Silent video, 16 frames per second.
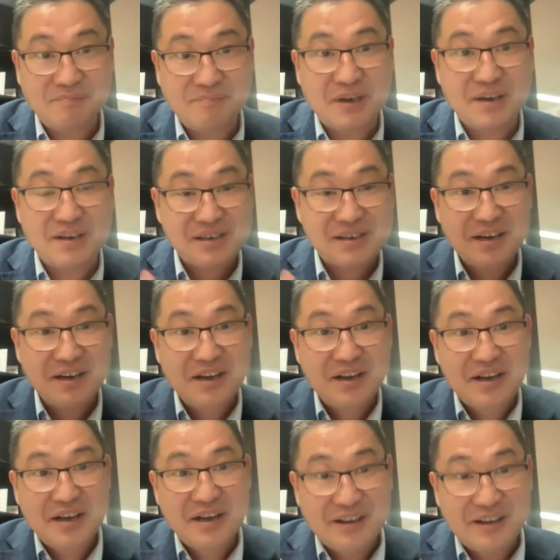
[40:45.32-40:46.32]
Because
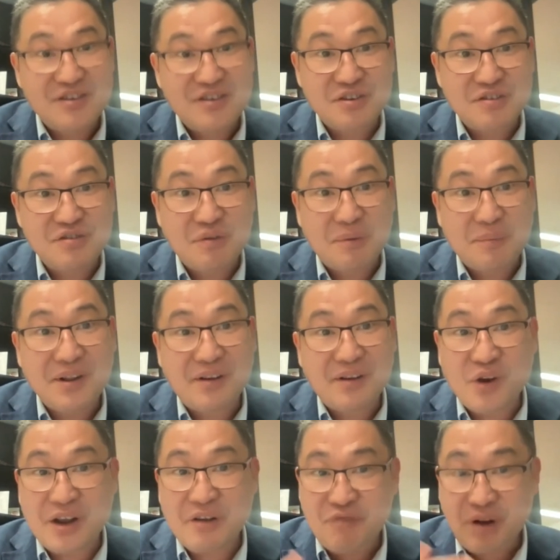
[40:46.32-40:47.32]
you see what I mean?
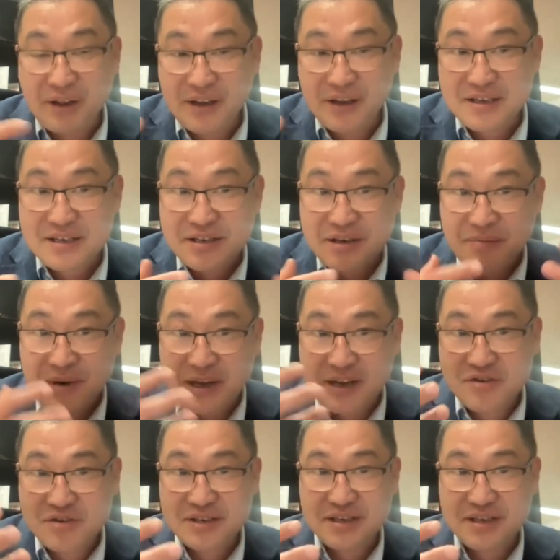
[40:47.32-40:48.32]
We can run a
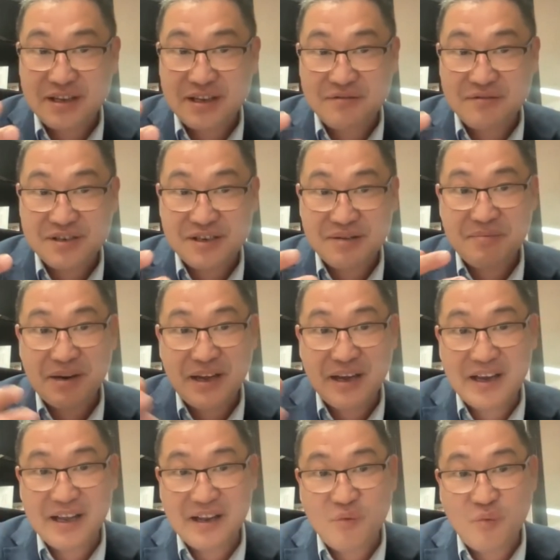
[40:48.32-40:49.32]
simulation study to
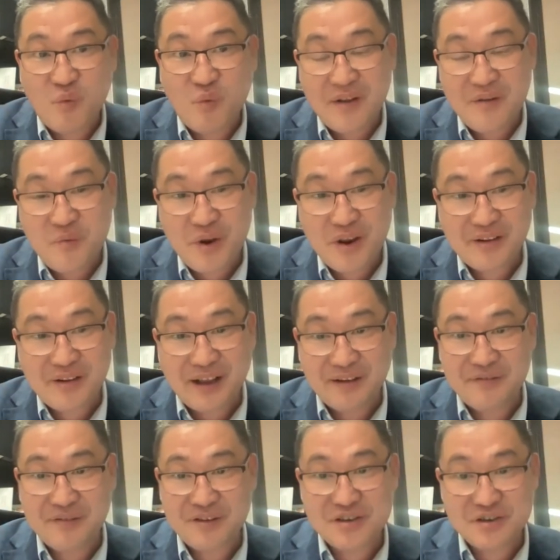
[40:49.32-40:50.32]
simulate in a 1 week,
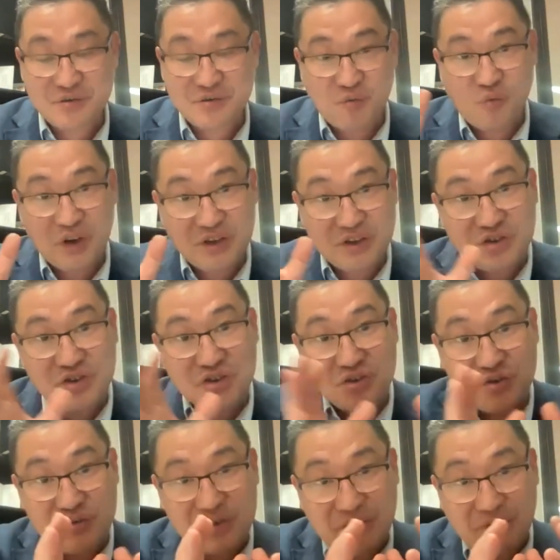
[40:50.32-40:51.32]
like we just
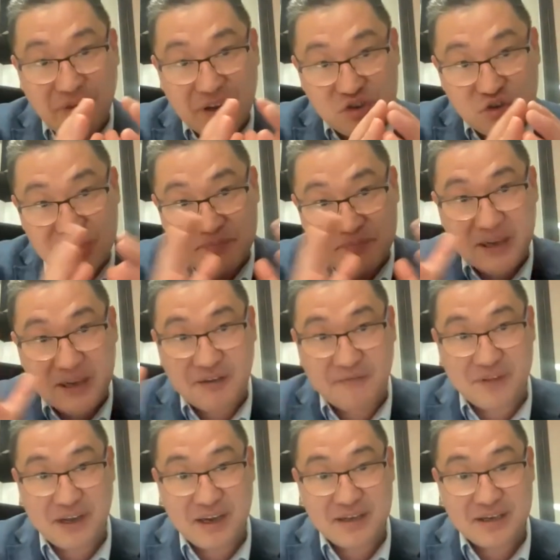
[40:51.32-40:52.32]
use the
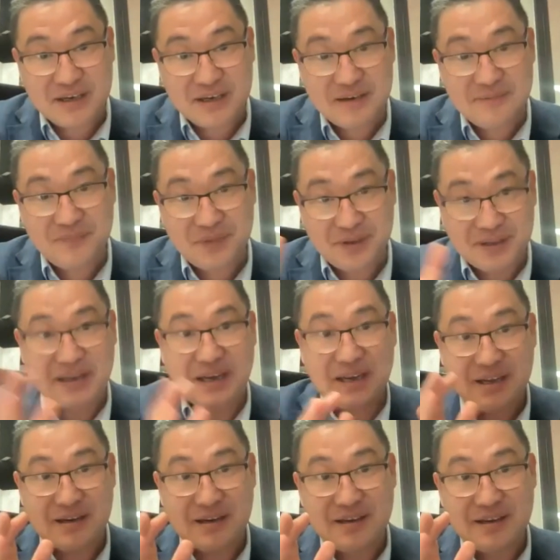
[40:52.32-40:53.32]
retrospective data, the
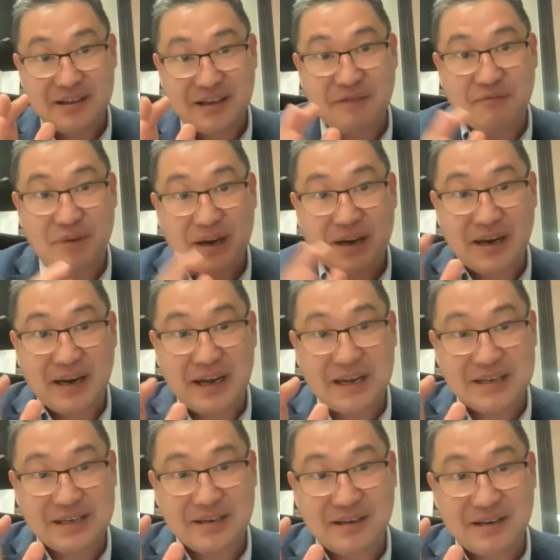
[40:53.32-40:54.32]
data that we are
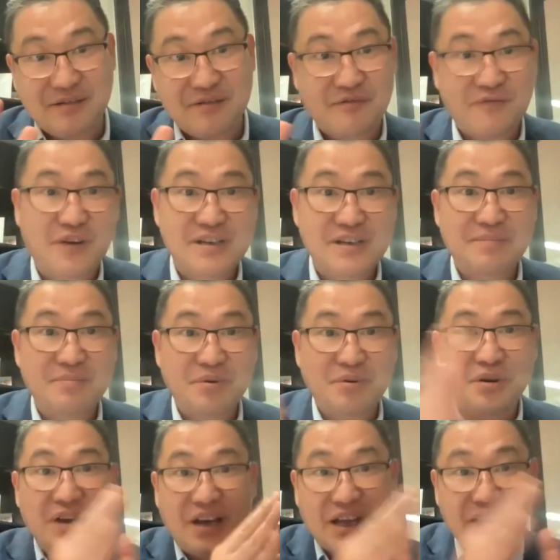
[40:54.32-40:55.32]
collecting, for
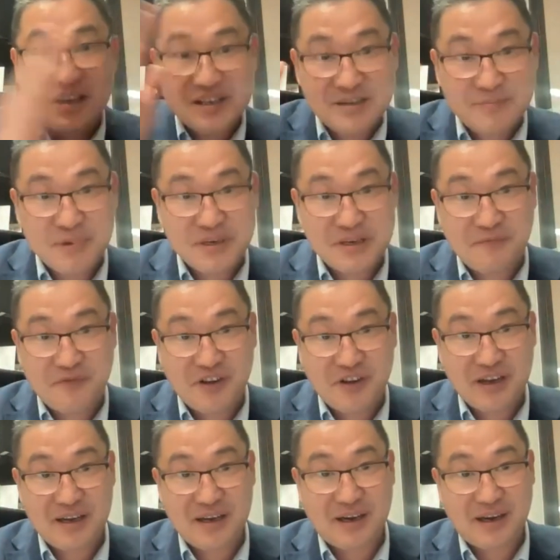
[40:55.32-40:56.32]
example, in a
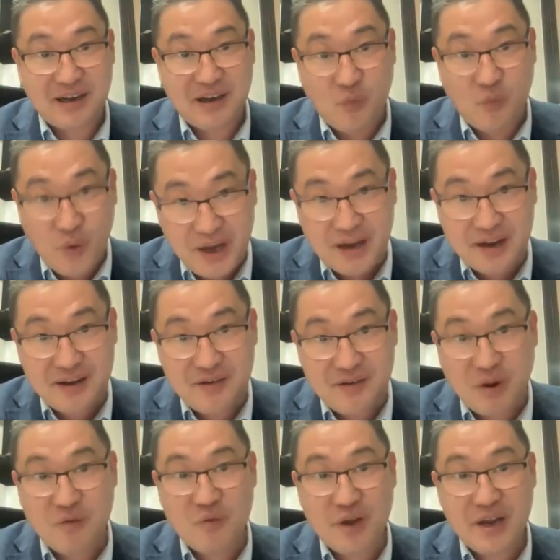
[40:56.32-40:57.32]
specific
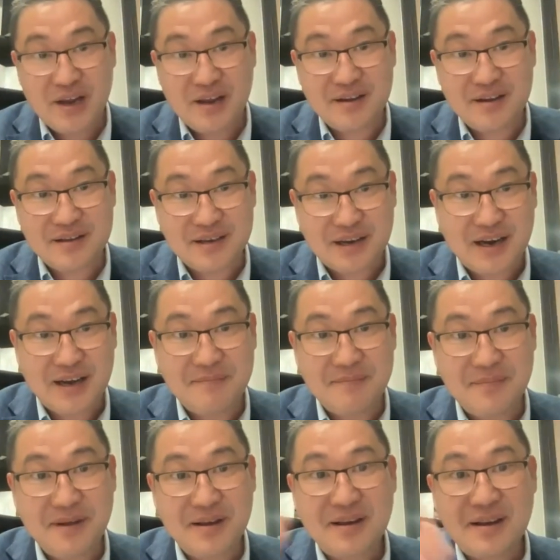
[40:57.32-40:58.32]
1 week
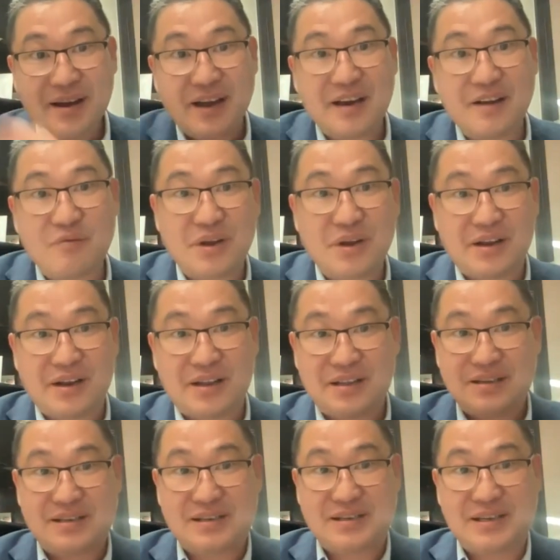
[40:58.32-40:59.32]
time, and then we
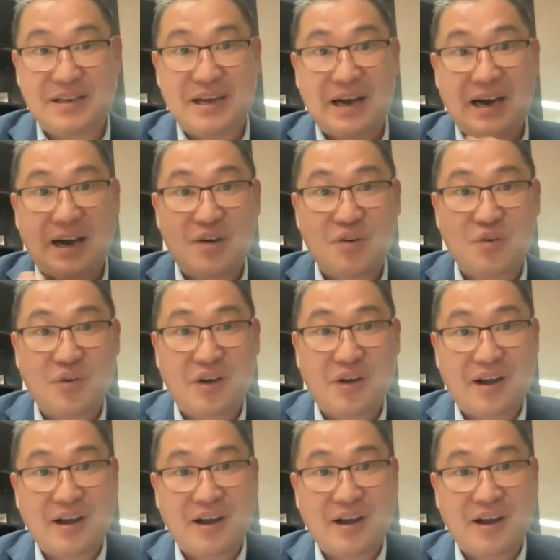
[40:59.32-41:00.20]
can see how,